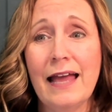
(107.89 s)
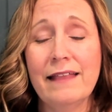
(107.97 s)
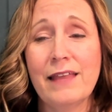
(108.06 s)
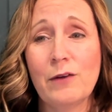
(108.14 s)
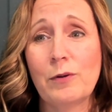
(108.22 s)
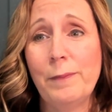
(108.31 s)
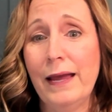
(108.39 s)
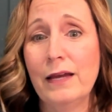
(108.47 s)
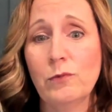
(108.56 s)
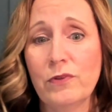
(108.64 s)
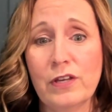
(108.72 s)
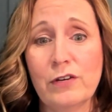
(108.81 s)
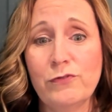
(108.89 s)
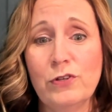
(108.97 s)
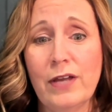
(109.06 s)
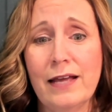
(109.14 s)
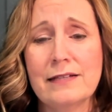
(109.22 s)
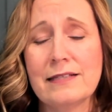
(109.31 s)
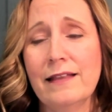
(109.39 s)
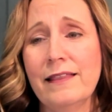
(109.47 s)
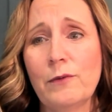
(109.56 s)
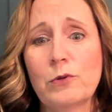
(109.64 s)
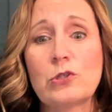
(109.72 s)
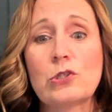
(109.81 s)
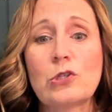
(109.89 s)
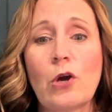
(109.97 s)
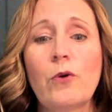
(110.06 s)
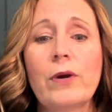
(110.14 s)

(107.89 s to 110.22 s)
and they were paid within a few days and they were so